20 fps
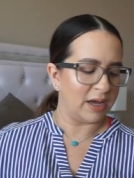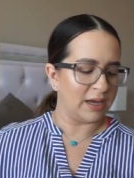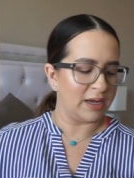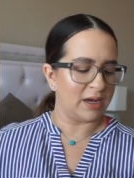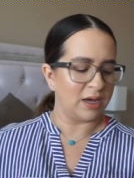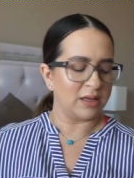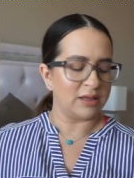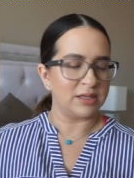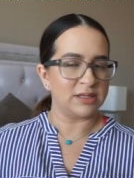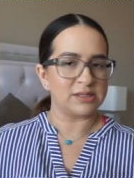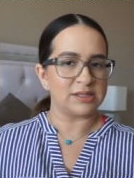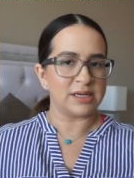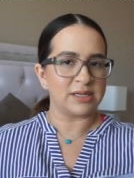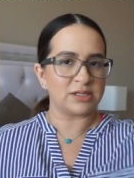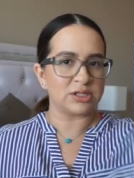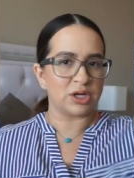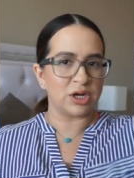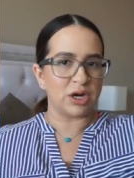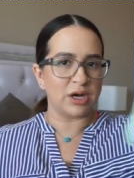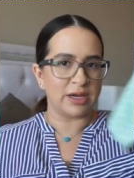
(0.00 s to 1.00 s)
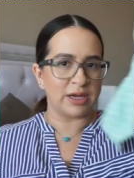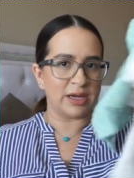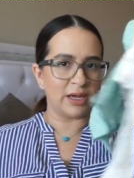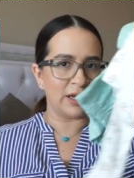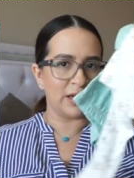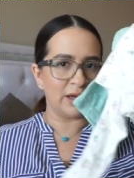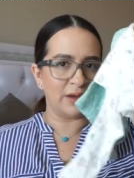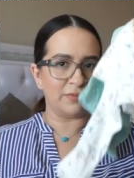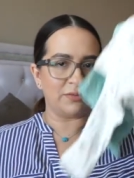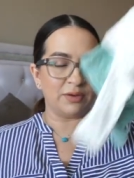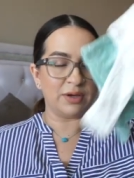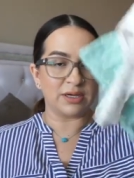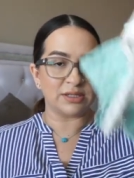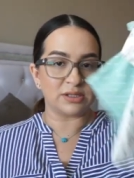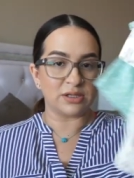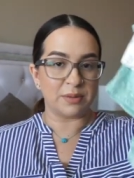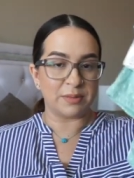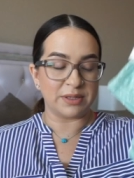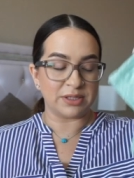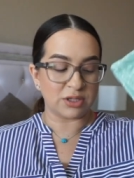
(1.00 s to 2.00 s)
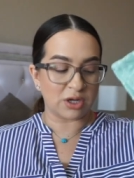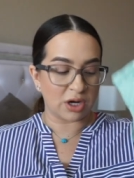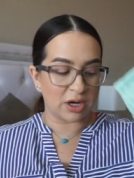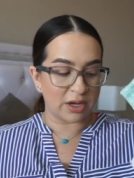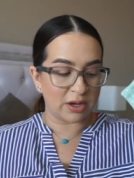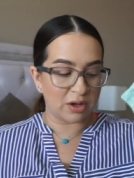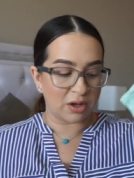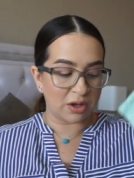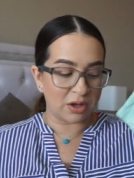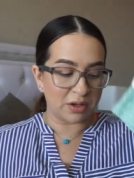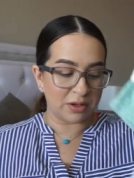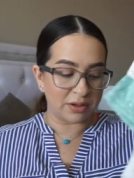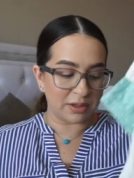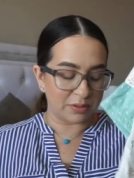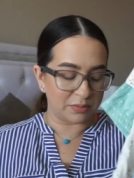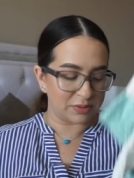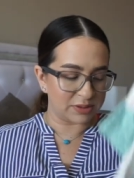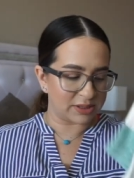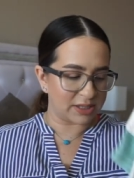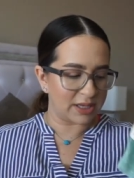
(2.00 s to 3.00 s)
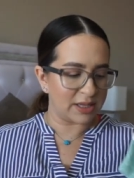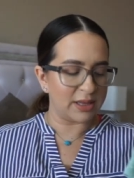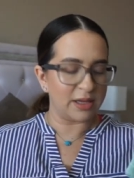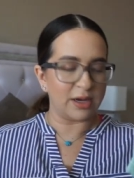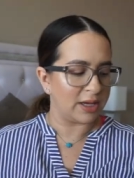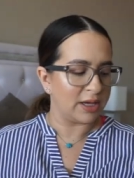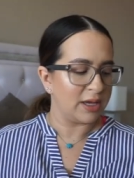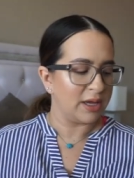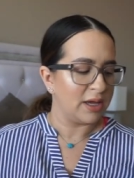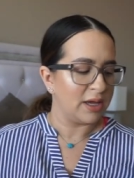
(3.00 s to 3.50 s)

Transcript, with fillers: I got this at Target. If you guys saw my Target haul, it was in there.